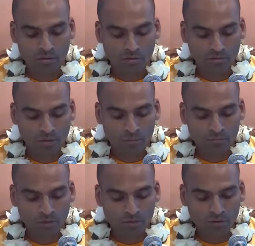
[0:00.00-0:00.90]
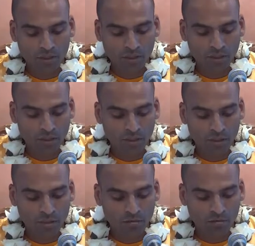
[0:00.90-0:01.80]
Svam
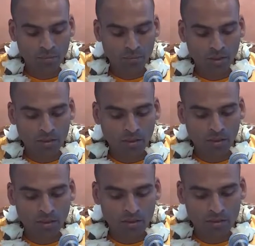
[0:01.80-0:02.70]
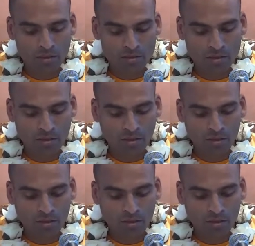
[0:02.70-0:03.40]
Vaste Svam Dadati Cha